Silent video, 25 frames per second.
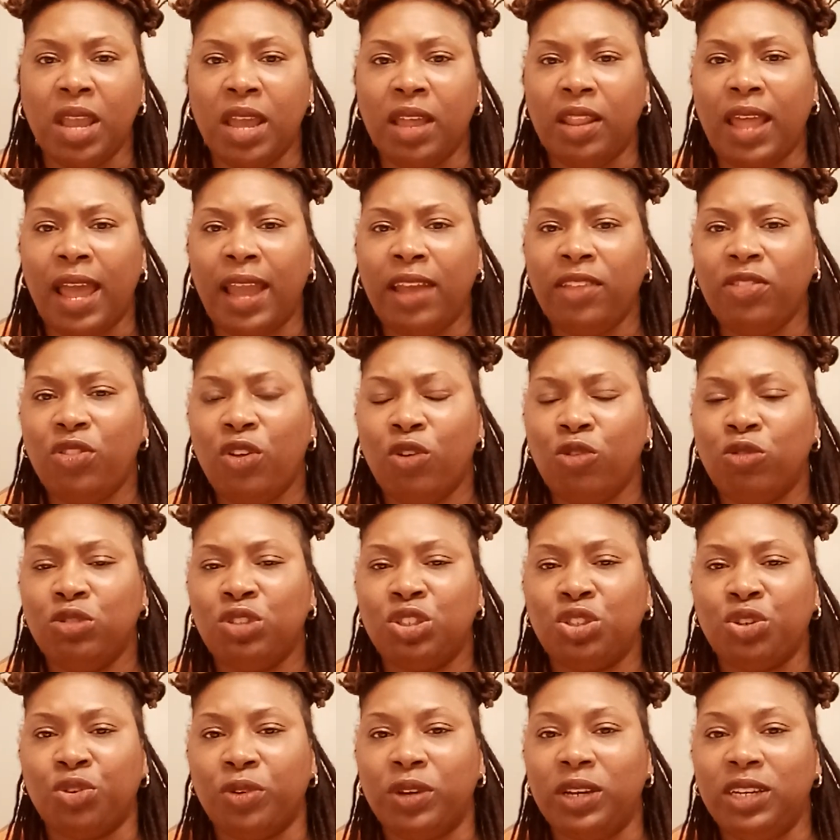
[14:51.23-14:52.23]
Like
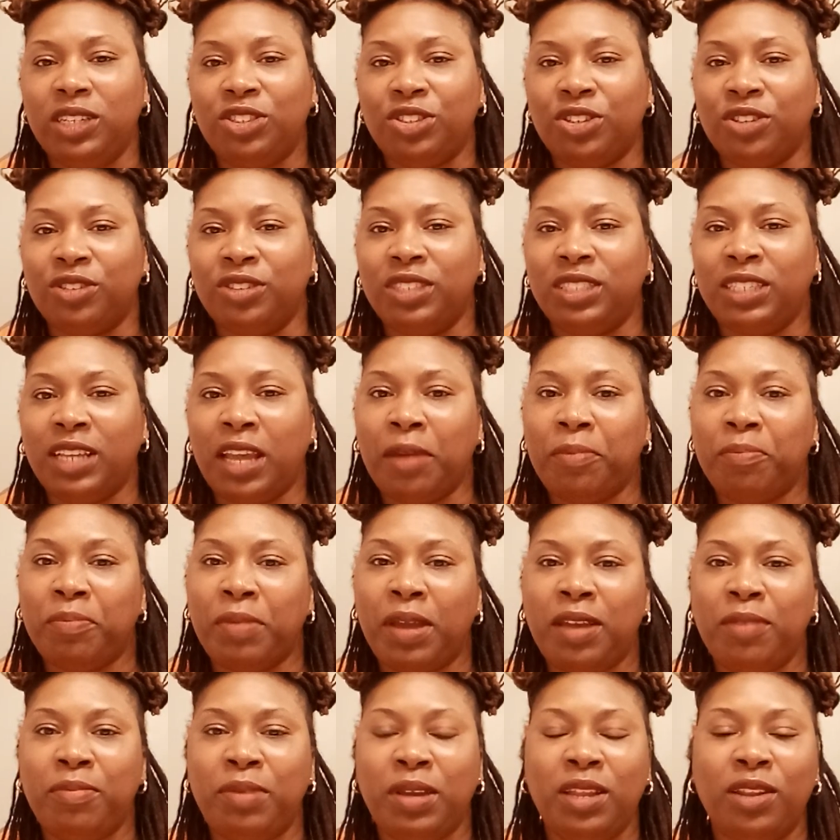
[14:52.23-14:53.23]
those creatures that
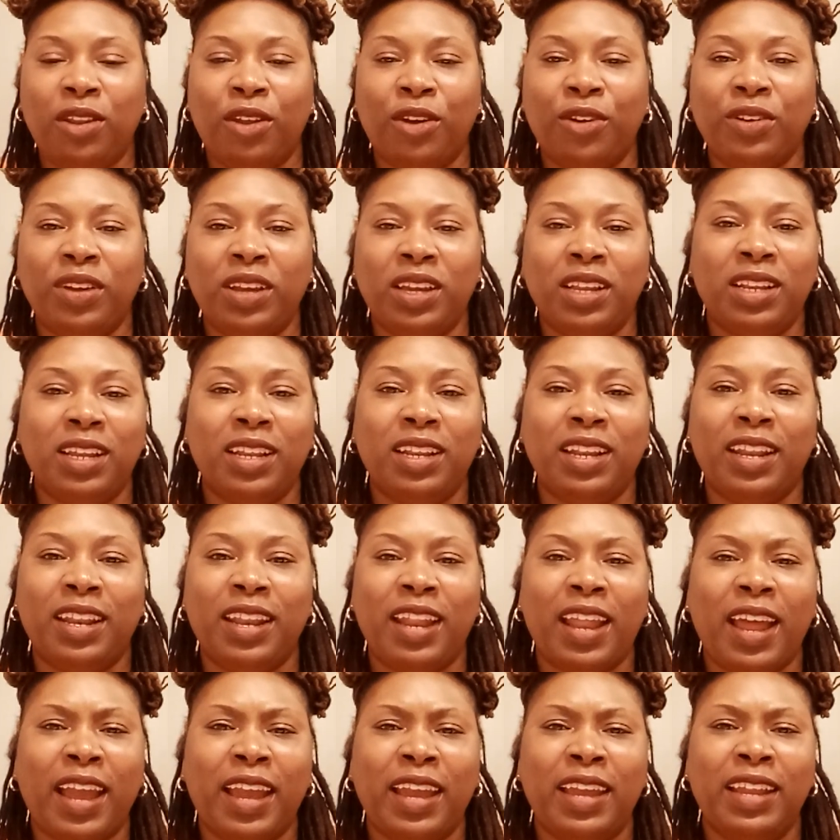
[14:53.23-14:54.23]
may be lurking in the
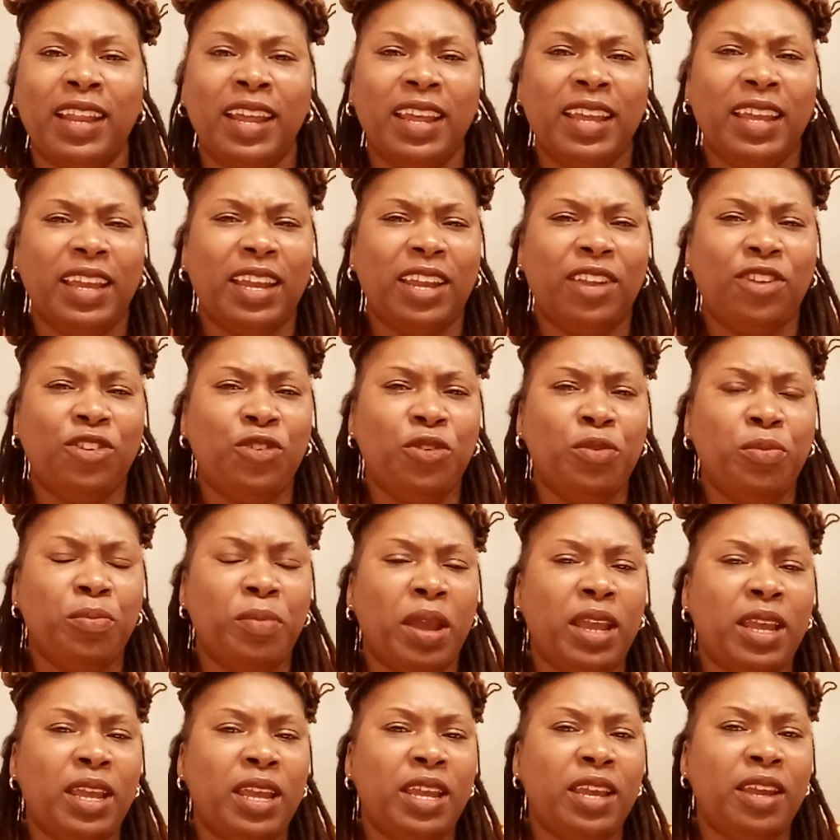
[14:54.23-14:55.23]
night, and you
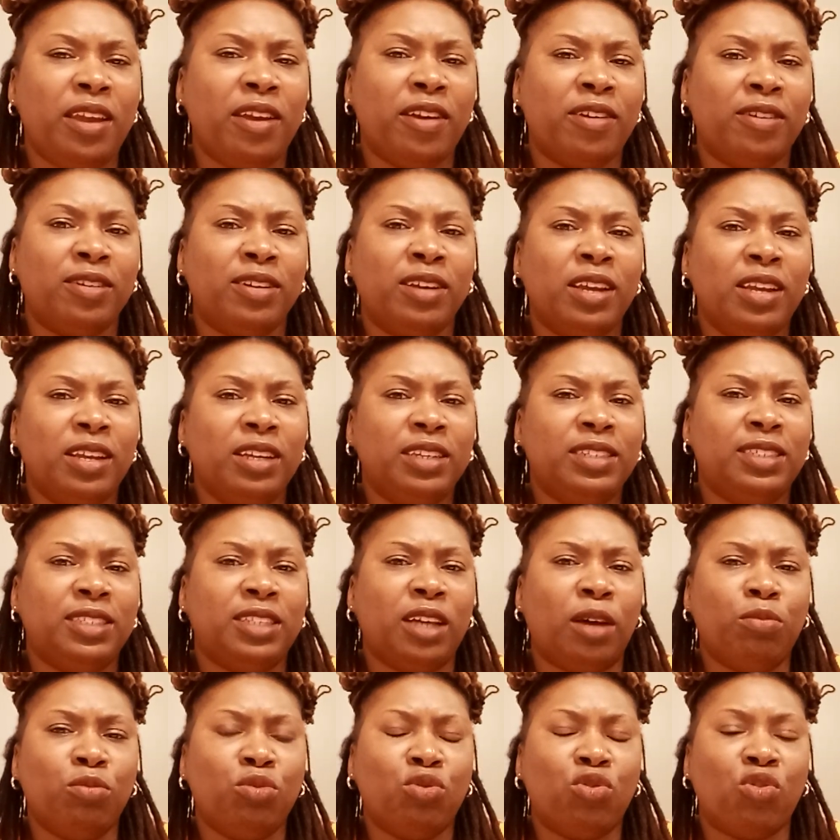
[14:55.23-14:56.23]
may hear
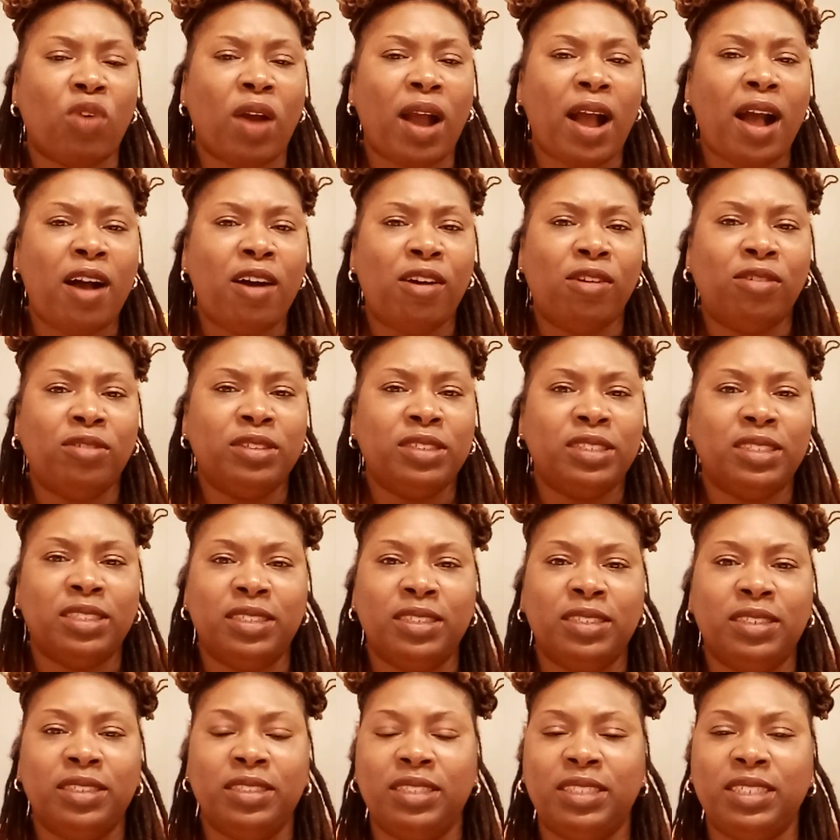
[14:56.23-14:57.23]
some growls
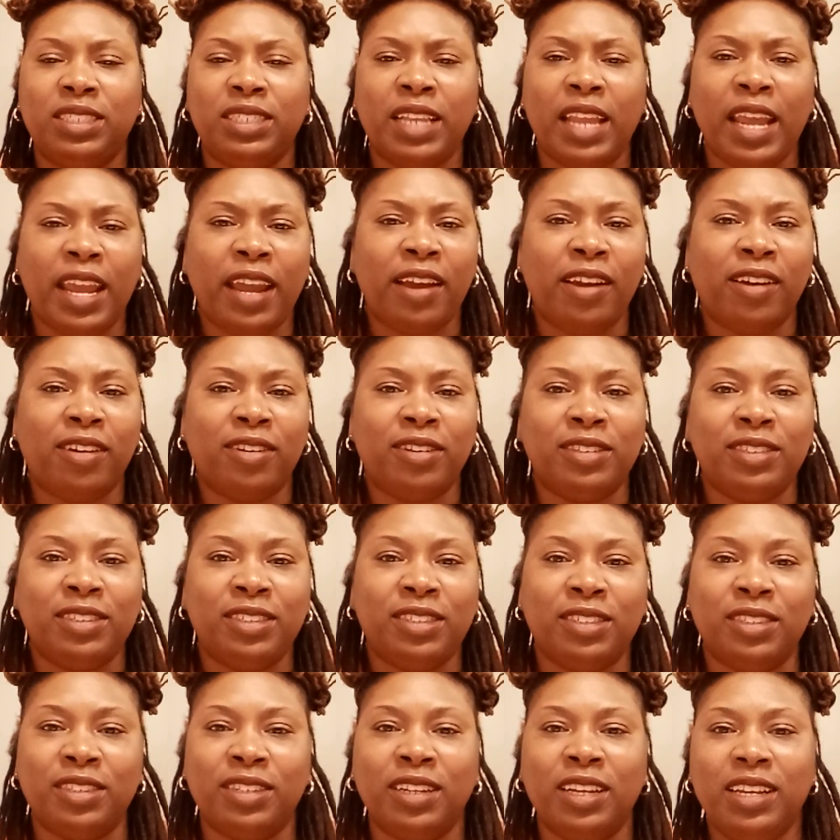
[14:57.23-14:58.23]
and
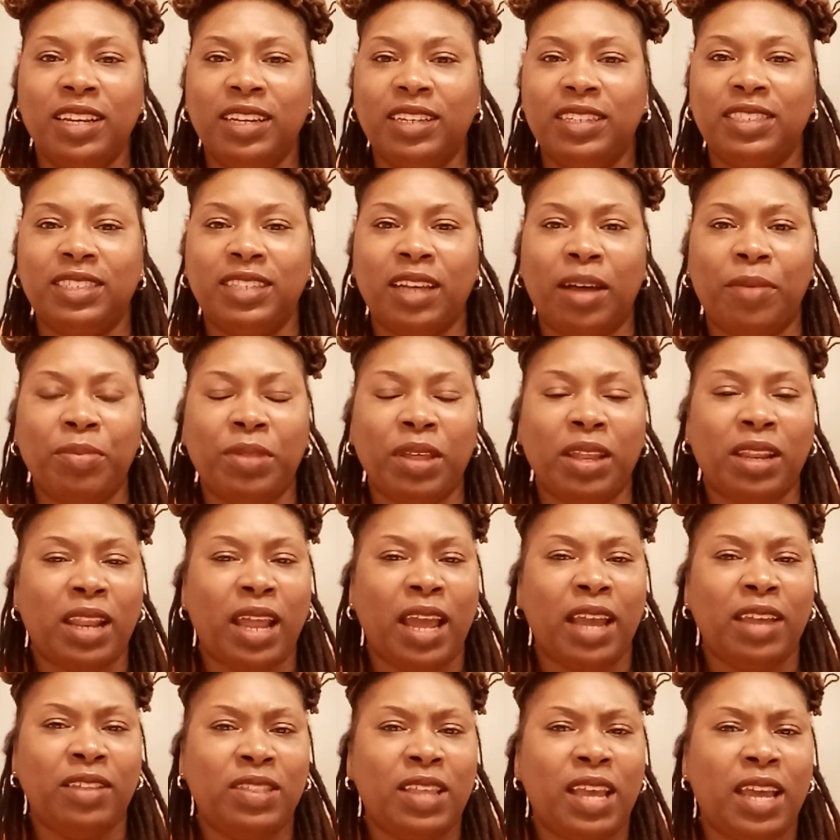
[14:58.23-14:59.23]
snares, something
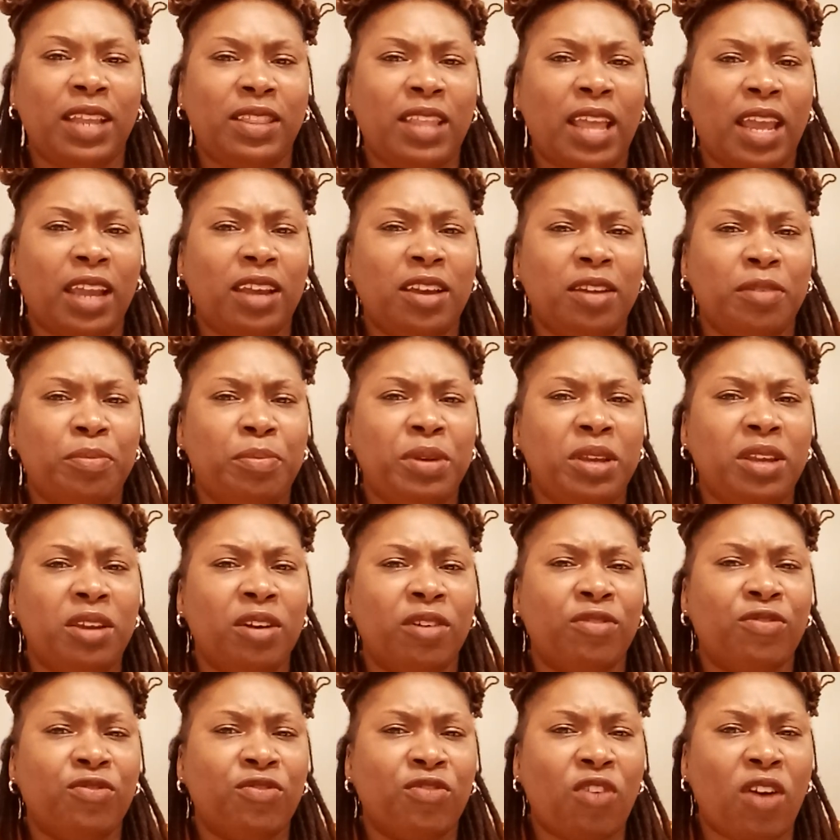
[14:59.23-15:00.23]
like that, that could be
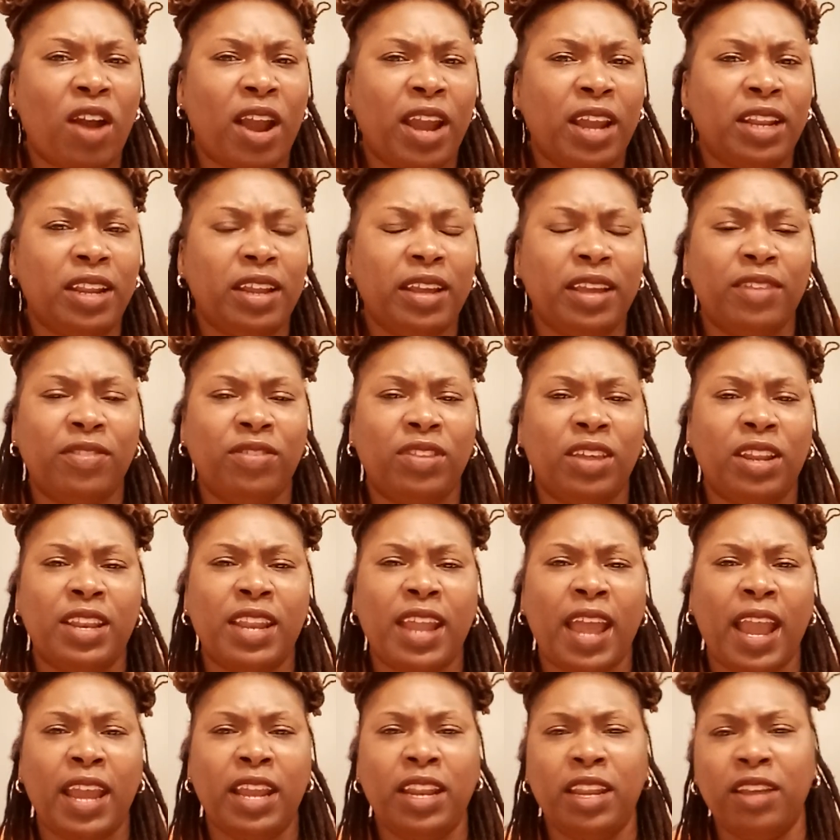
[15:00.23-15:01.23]
a fright in the
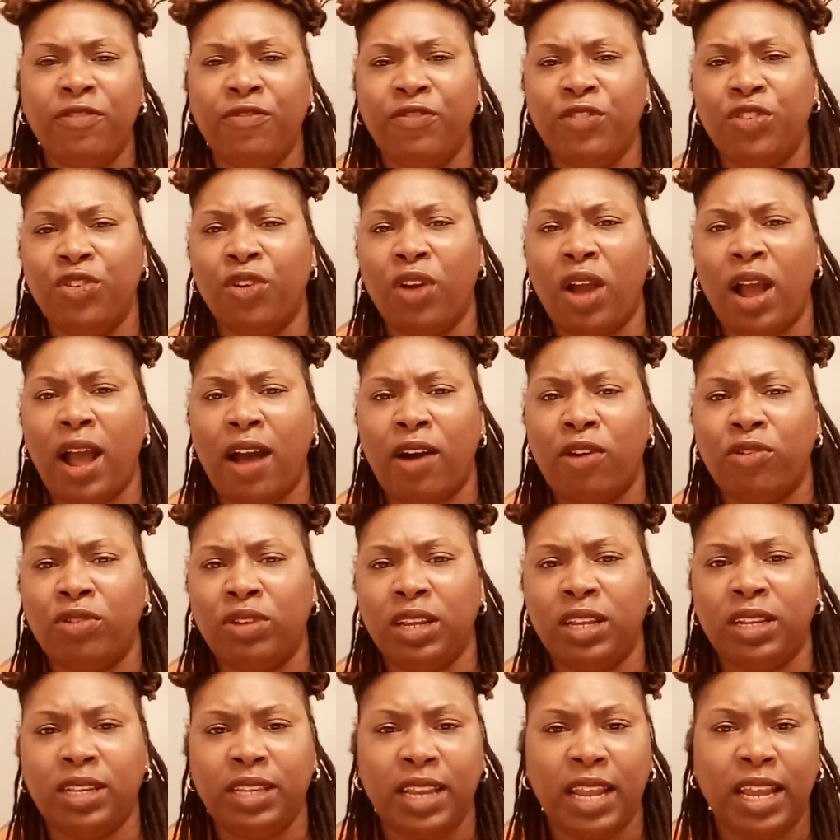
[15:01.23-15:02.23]
night if you're
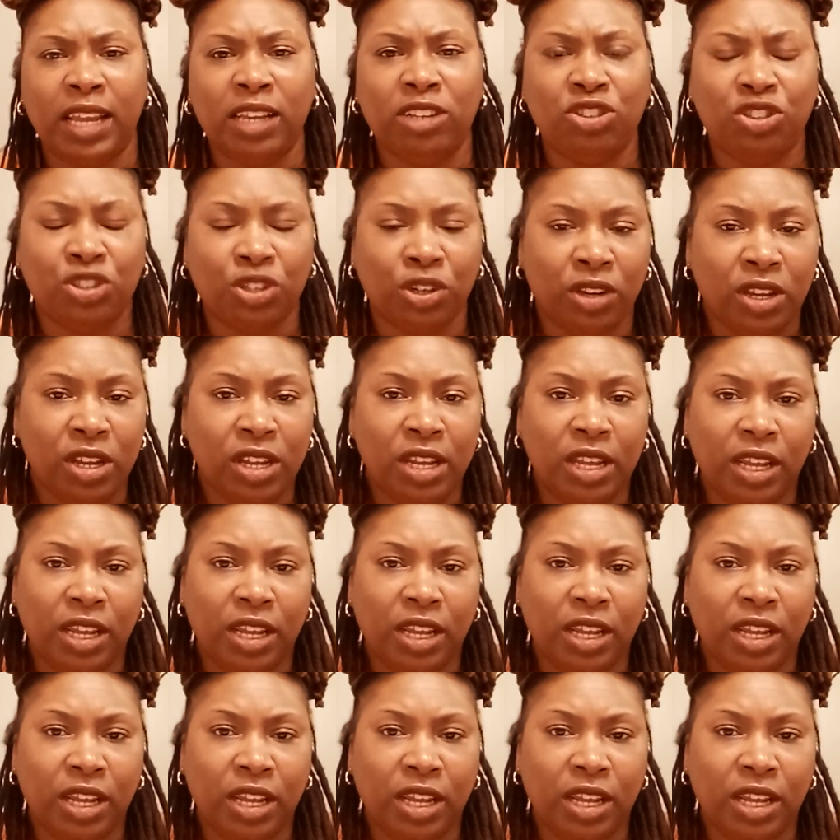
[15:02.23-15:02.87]
out in nature